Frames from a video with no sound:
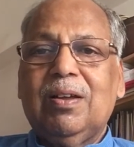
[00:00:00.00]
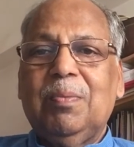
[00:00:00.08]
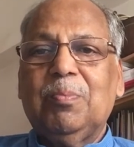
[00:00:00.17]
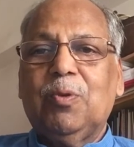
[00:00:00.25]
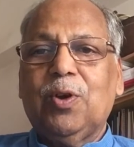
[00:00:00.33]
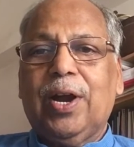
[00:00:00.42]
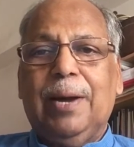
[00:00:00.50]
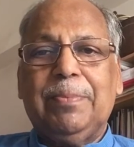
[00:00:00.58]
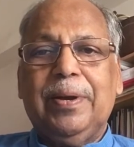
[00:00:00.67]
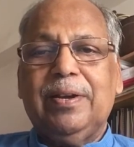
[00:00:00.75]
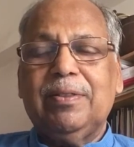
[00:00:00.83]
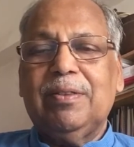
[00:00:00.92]
more
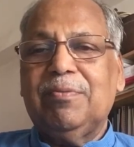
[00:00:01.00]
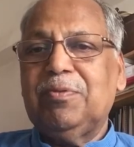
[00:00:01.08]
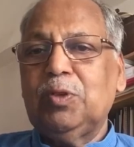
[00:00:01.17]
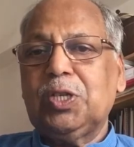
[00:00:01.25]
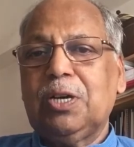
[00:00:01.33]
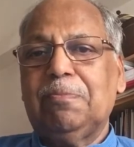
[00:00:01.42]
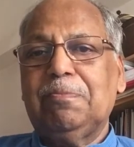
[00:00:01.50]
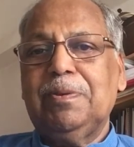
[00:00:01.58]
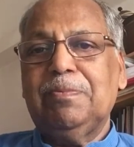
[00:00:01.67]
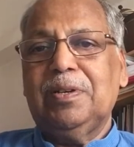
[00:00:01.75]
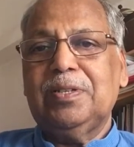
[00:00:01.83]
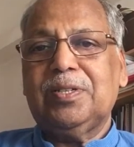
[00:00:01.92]
happy. The future of
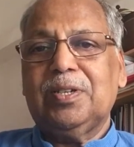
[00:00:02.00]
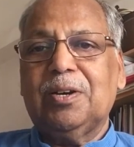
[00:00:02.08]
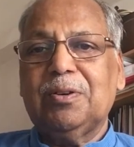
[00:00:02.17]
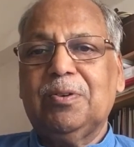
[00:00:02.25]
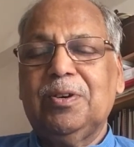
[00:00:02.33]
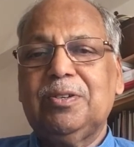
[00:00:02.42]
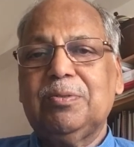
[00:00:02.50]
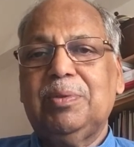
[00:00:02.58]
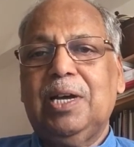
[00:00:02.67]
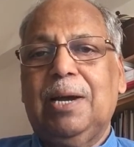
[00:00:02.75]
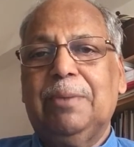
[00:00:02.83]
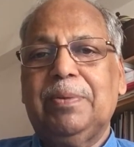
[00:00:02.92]
people is not going to
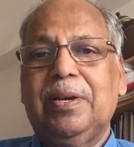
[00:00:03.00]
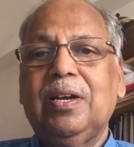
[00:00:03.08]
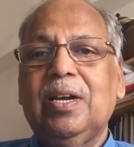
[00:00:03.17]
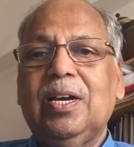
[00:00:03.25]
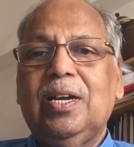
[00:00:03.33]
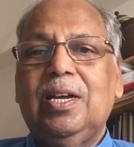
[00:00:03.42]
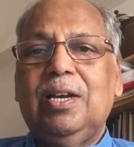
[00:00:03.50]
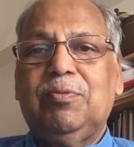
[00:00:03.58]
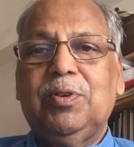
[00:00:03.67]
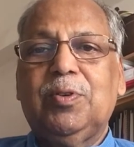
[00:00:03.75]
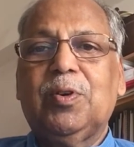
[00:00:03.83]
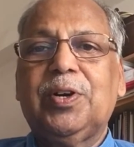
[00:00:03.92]
be happy if
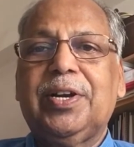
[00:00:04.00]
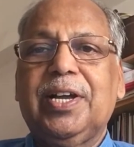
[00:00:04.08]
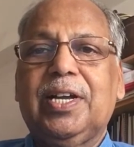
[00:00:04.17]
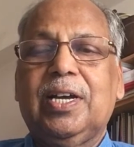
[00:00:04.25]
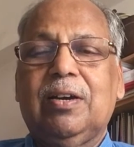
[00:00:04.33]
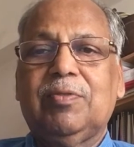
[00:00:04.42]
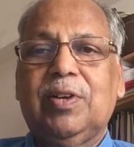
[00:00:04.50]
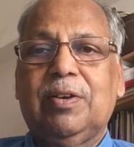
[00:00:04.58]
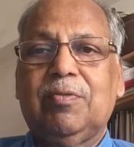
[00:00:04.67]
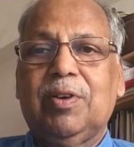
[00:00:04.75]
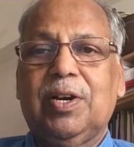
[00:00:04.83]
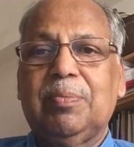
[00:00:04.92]
you don't take care of the
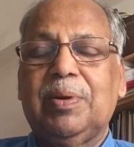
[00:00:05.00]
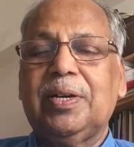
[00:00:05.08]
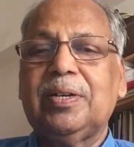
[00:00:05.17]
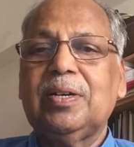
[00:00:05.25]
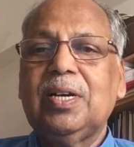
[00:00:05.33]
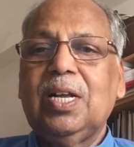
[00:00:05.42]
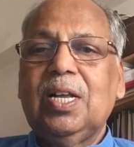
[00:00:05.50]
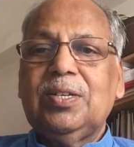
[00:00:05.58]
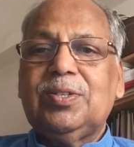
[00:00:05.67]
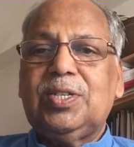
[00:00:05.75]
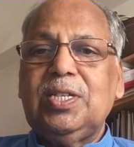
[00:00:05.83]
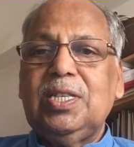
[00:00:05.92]
environment.
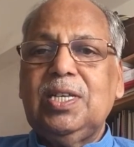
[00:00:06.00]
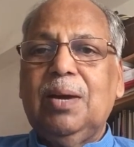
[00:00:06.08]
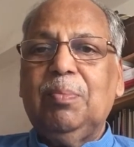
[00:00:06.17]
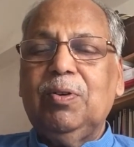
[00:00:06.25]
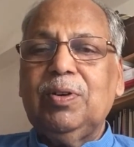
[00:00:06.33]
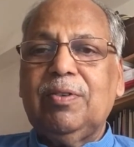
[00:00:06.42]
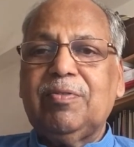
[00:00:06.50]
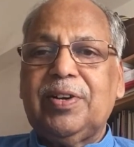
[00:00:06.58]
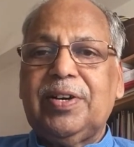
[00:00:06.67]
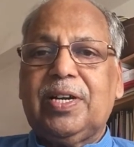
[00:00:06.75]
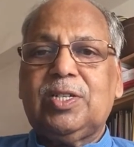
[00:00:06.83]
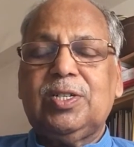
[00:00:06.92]
See the amount of
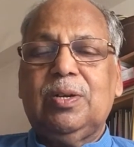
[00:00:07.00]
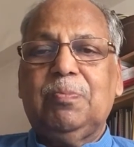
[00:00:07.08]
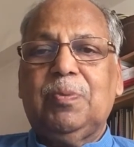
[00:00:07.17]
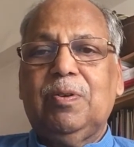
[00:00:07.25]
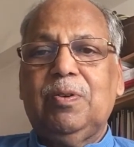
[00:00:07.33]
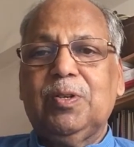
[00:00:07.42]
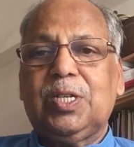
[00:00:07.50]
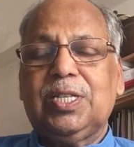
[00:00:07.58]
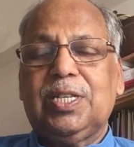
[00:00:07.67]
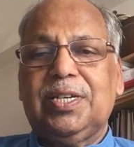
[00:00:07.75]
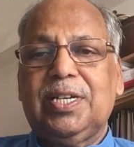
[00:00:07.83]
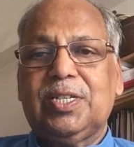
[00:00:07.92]
reduction in pollution
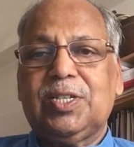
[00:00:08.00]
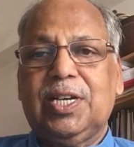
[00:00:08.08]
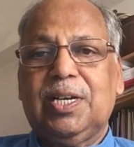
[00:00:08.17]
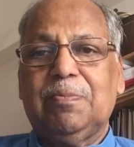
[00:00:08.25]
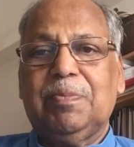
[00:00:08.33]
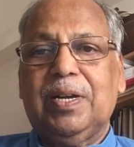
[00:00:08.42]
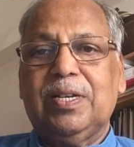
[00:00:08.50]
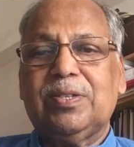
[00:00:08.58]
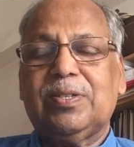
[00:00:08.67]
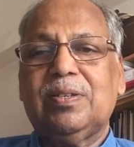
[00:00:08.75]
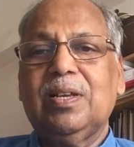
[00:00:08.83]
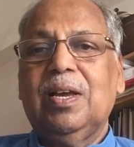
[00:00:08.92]
that has taken
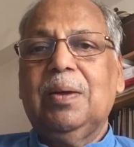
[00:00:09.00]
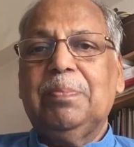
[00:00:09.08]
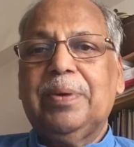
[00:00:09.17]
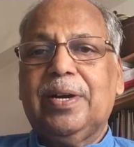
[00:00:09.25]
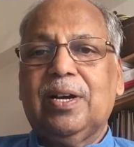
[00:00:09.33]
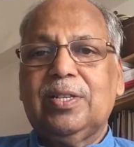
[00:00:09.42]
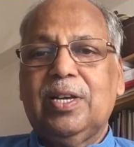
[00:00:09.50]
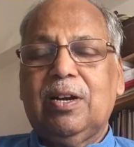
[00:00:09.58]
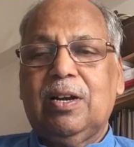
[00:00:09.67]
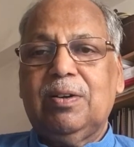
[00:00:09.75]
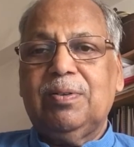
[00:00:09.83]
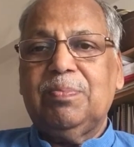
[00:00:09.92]
place, because there
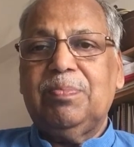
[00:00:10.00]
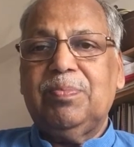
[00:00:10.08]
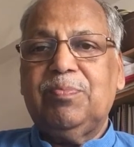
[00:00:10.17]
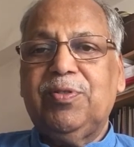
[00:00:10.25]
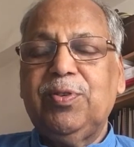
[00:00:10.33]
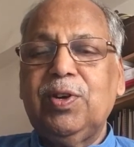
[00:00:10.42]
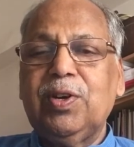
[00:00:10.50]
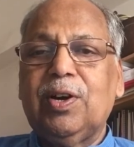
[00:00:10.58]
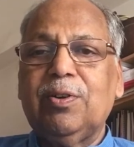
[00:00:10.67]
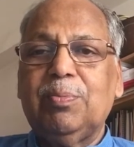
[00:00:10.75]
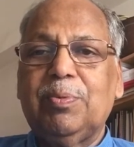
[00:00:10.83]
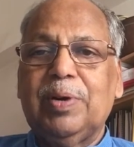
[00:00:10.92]
are fewer
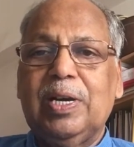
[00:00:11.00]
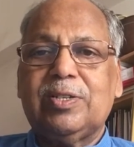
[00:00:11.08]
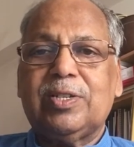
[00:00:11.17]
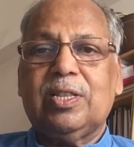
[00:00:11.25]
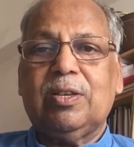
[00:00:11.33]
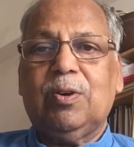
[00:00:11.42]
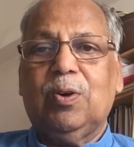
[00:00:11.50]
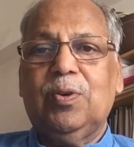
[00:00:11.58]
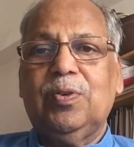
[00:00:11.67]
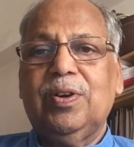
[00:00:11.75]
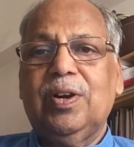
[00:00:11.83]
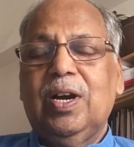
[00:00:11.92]
automobiles on the road,
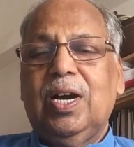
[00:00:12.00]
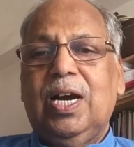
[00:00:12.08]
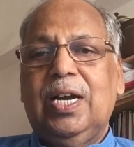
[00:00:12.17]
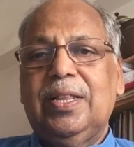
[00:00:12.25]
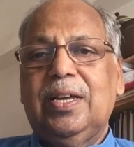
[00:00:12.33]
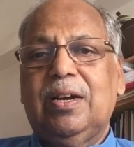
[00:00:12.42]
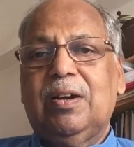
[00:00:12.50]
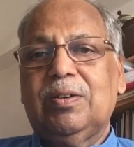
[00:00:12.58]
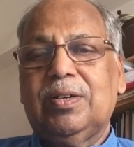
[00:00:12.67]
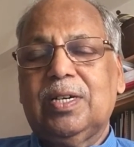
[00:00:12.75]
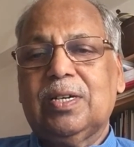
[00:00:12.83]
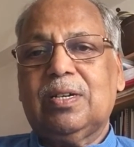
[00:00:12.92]
and there
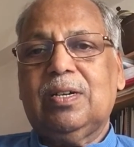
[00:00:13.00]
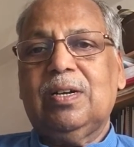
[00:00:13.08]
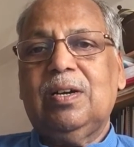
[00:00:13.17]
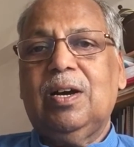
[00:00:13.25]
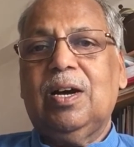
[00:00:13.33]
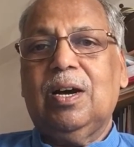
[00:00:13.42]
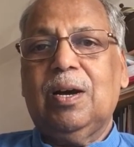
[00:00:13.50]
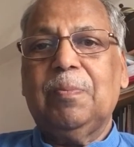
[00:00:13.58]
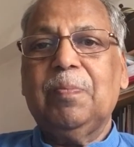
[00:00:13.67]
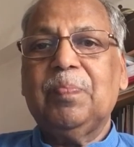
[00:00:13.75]
are